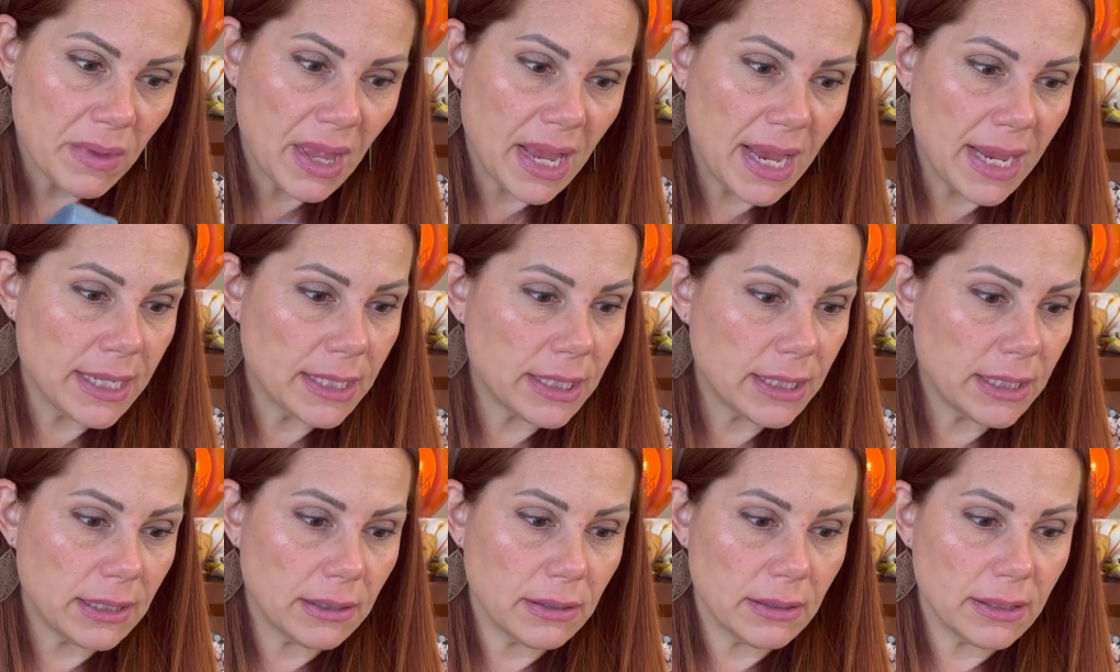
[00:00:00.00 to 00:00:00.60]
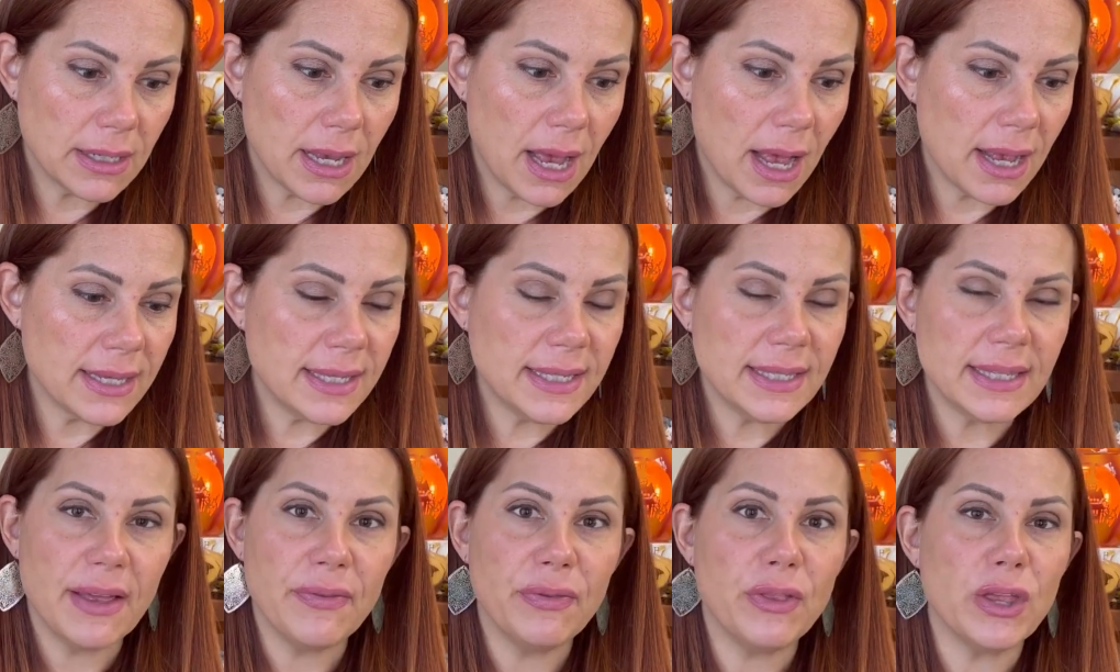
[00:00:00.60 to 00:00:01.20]
It's a
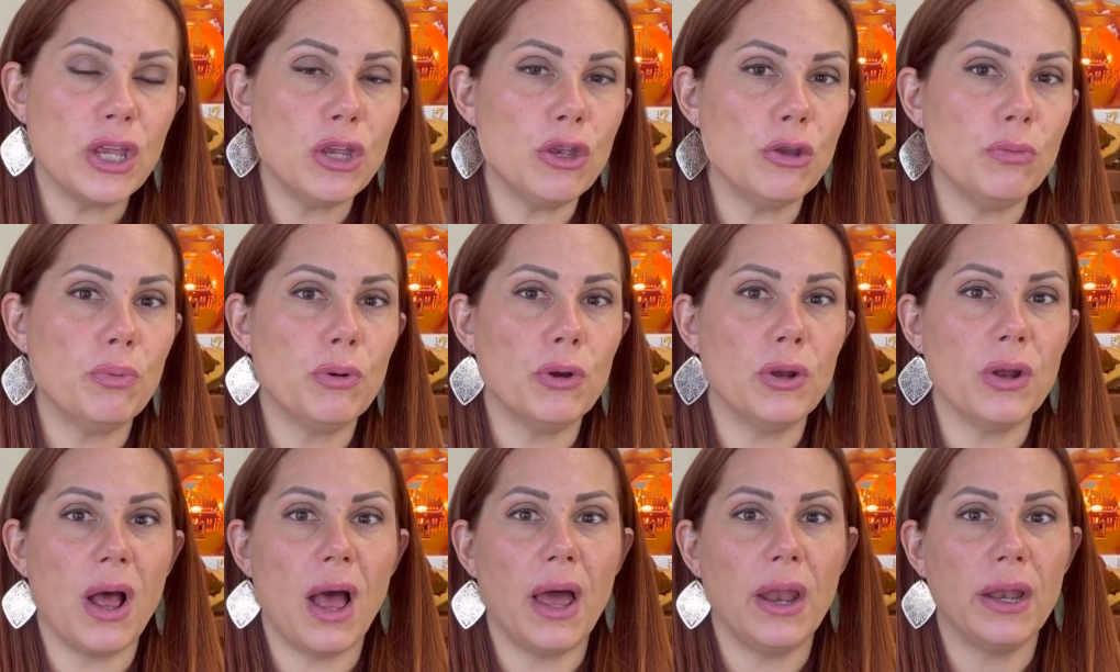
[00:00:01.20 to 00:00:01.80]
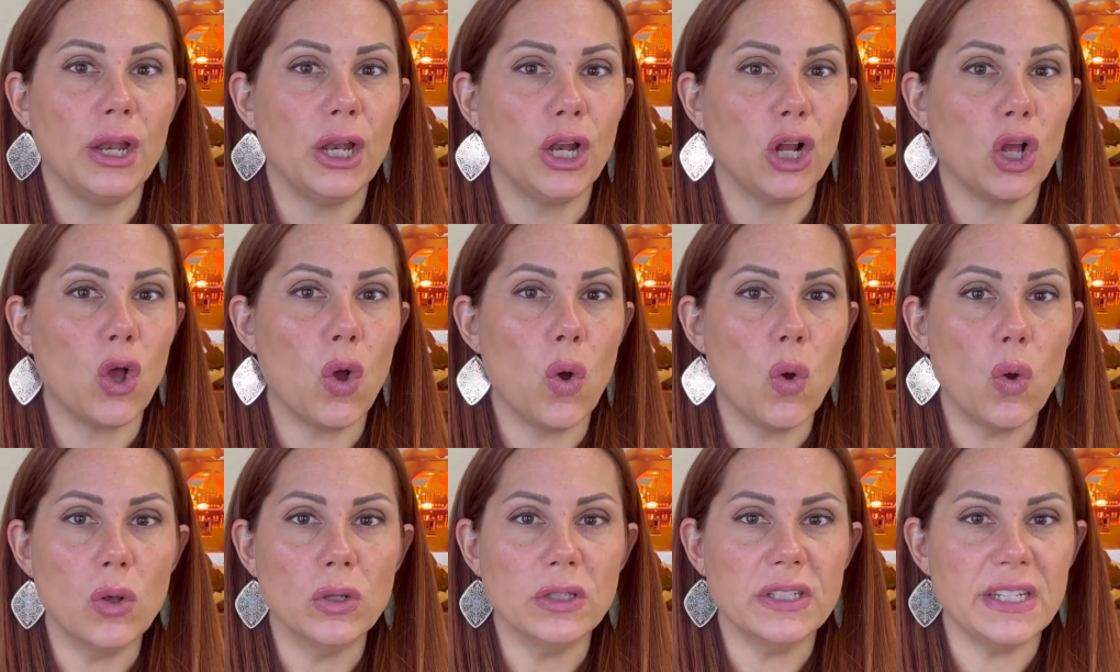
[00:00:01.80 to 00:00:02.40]
scent that you'd put on on a
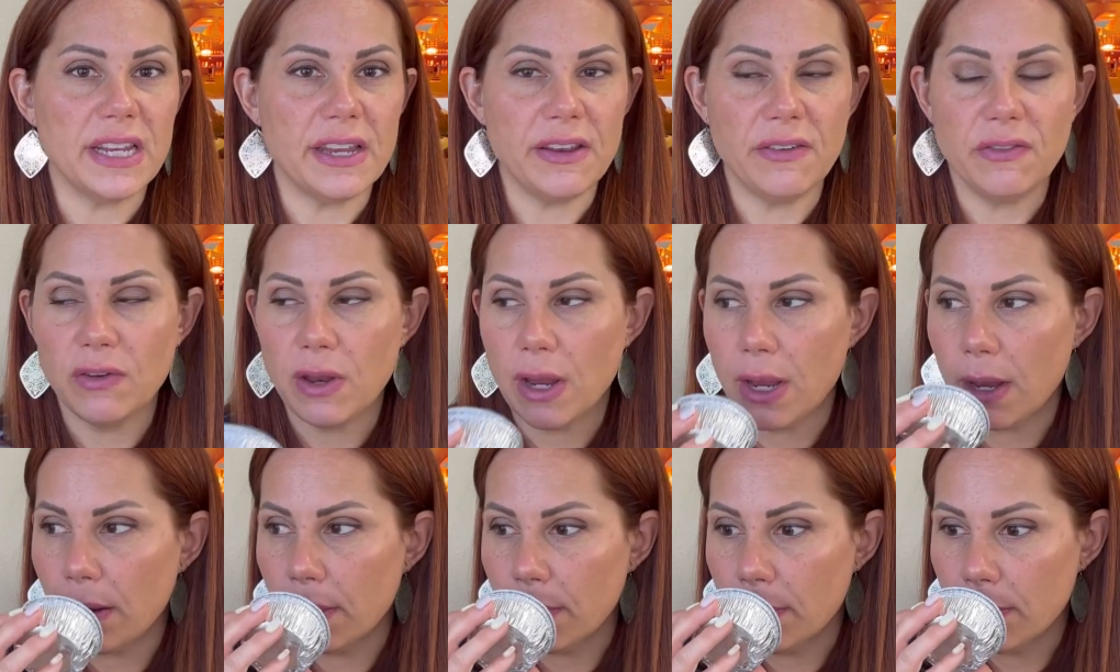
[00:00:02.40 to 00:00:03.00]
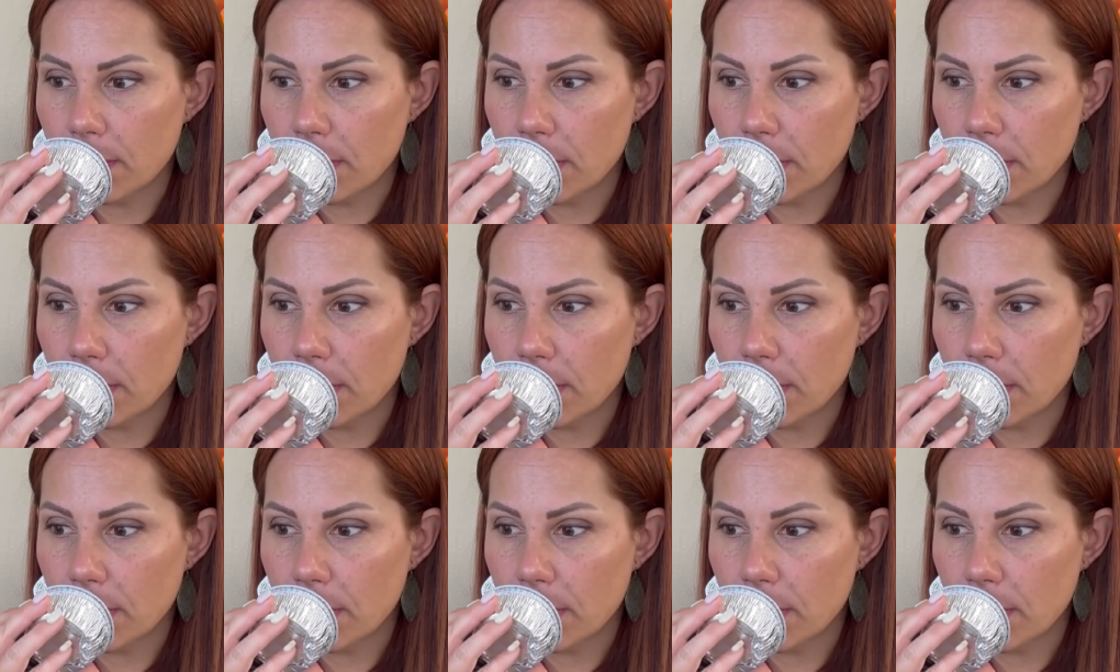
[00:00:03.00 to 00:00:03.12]
cold evening.